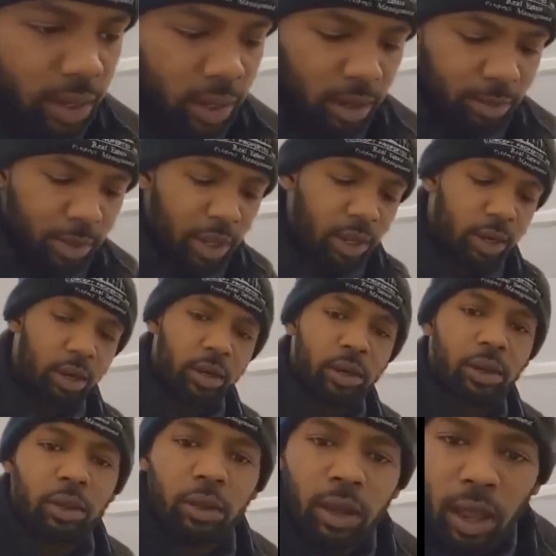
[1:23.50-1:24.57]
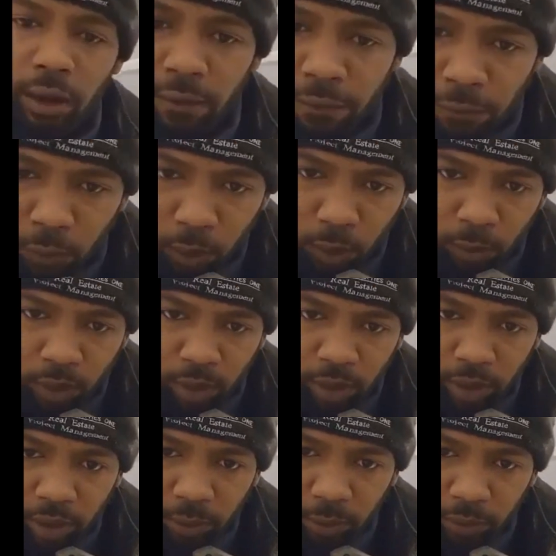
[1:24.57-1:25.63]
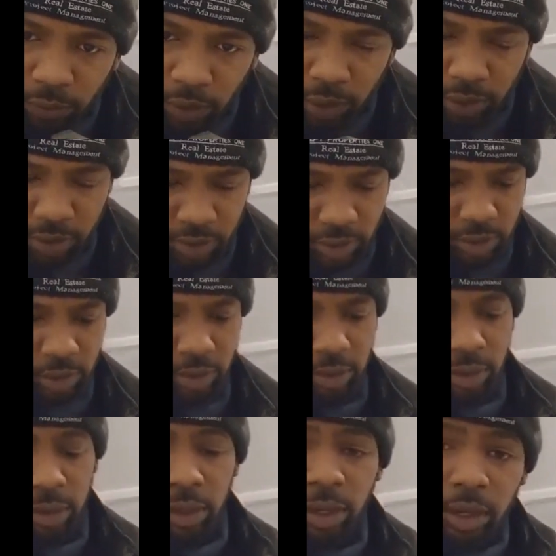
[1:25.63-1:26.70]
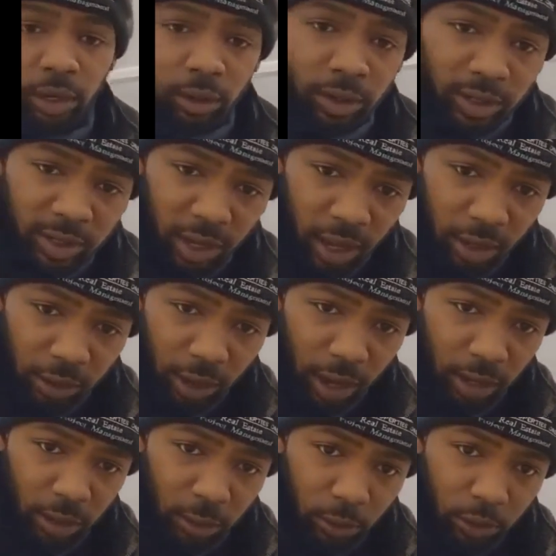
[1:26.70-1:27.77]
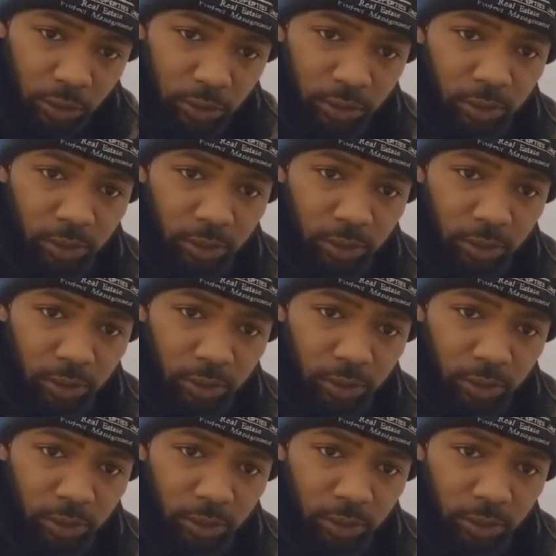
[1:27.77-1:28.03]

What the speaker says: up here you got a forward and reverse. And on this side, you got a neutral.